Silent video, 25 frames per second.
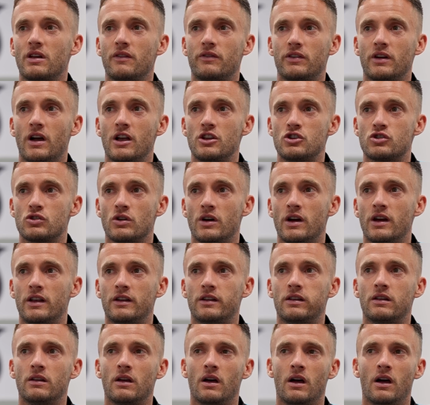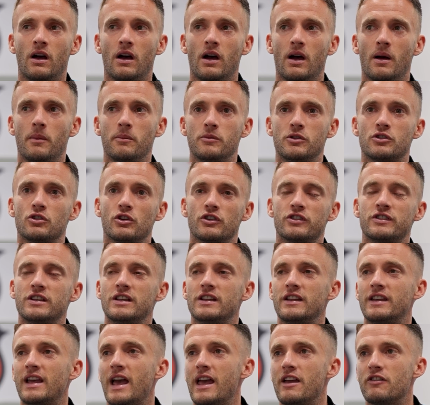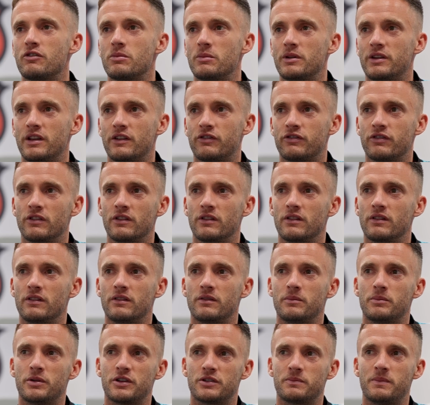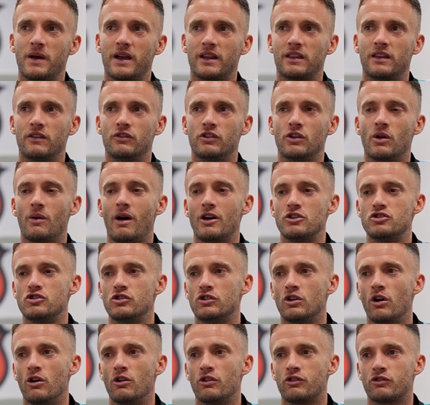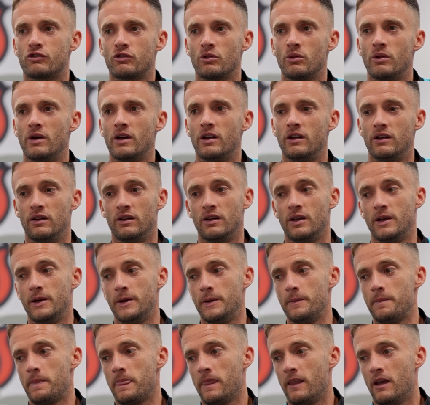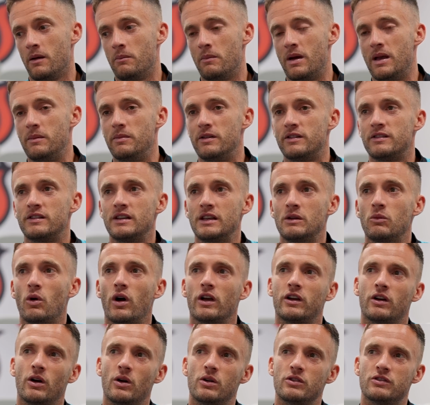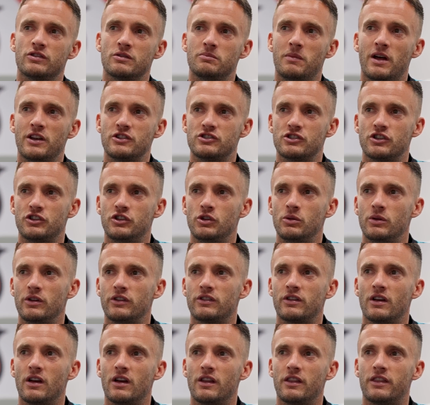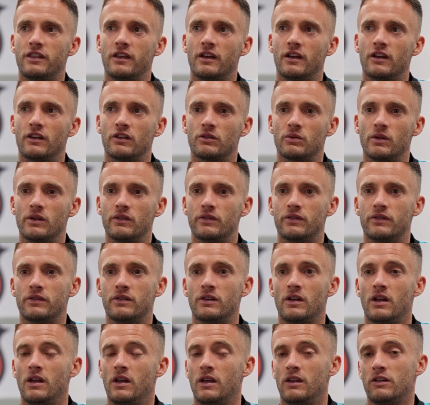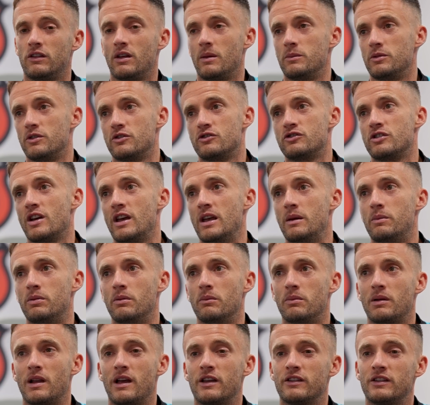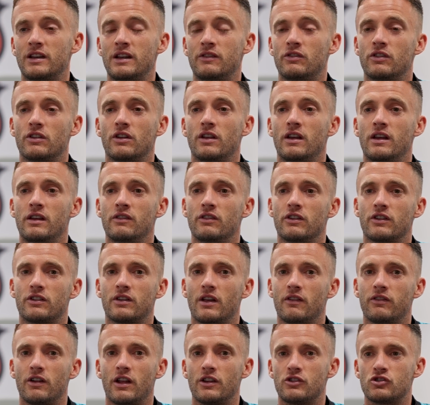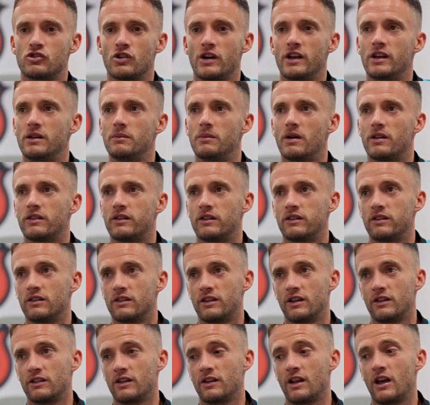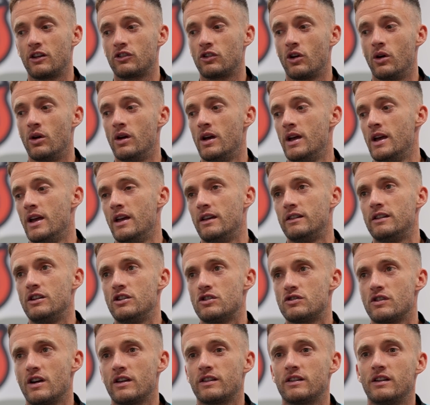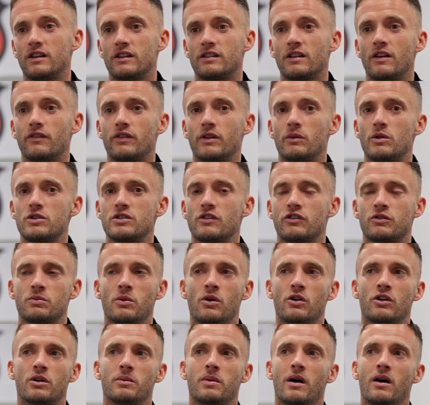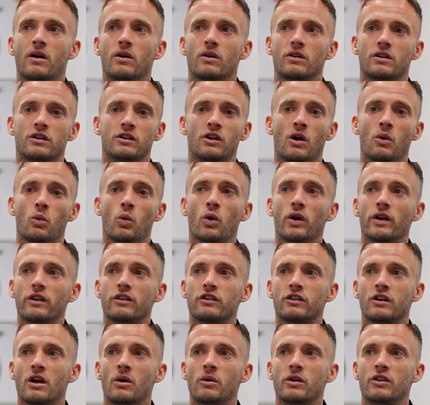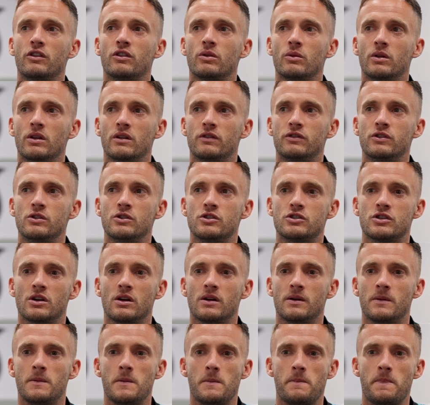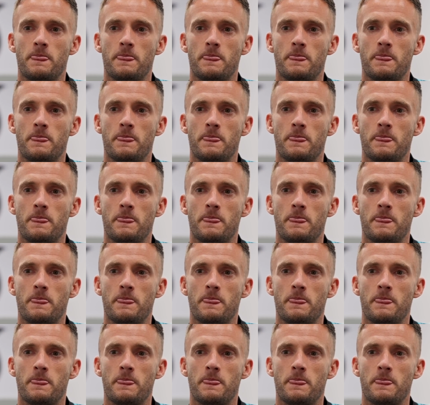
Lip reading: something I enjoyed. You sort of see the game from a different perspective, you know, as you go through it, and maybe see why coaches and managers are doing certain things with in terms of shape and players, and even stuff like training methods and things like that. So it's interesting. It's something which I've spoke about, you know, wanting to go into in the future.